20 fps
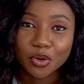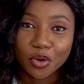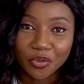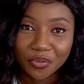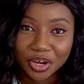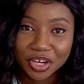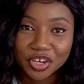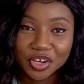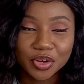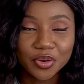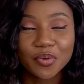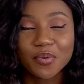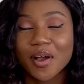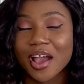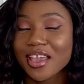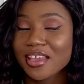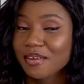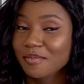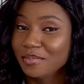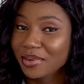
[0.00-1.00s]
already know,
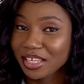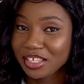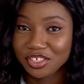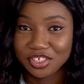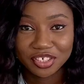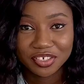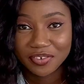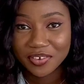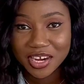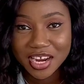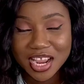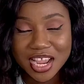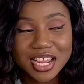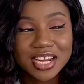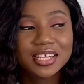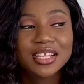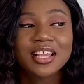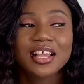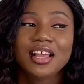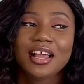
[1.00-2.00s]
I am
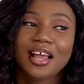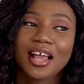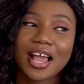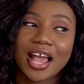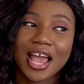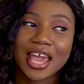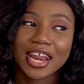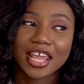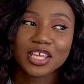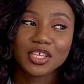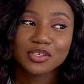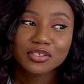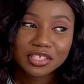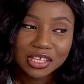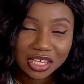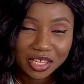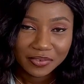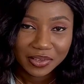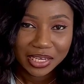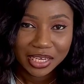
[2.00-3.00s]
Nigerian and I used to
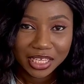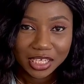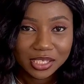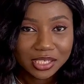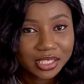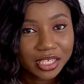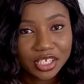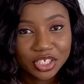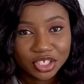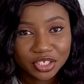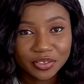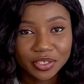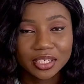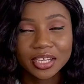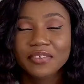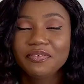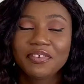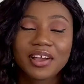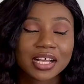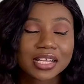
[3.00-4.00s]
live in Lagos, Nigeria.
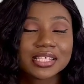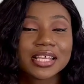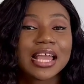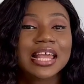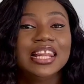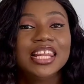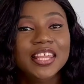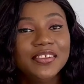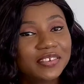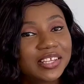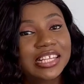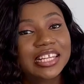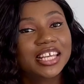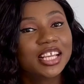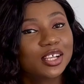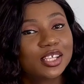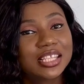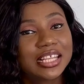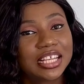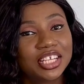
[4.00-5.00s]
In fact, I lived in
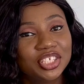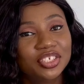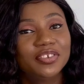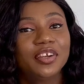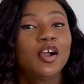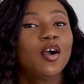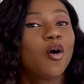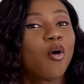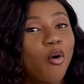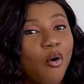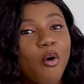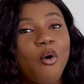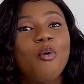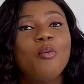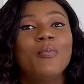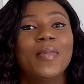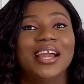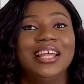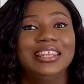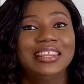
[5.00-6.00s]
Lagos, Nigeria all
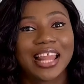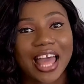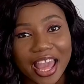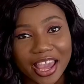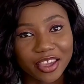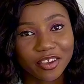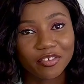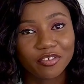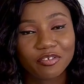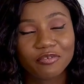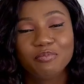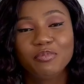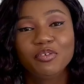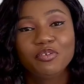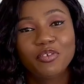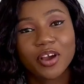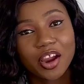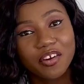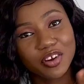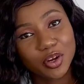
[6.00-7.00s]
my life
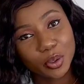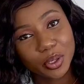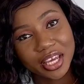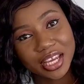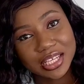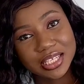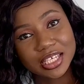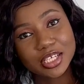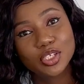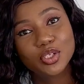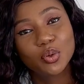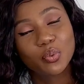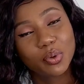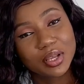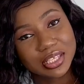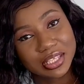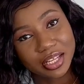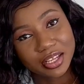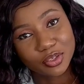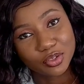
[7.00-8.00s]
before I relocated to
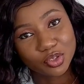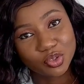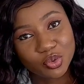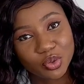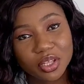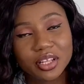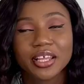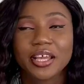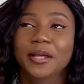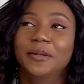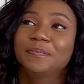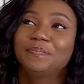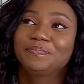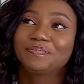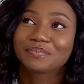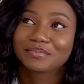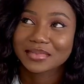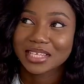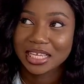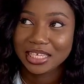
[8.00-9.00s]
Queensland, Australia.
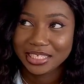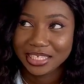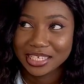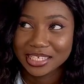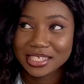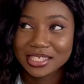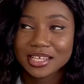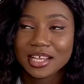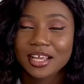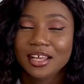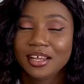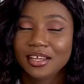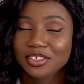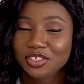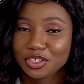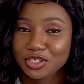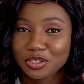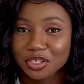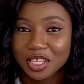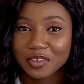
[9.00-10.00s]
Yes,
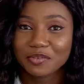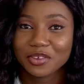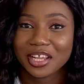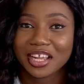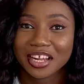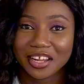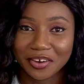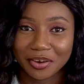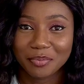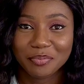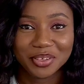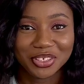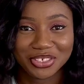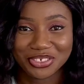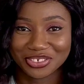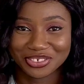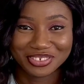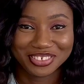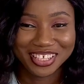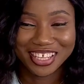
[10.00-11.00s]
just to give you a clearer
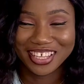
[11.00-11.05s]
picture.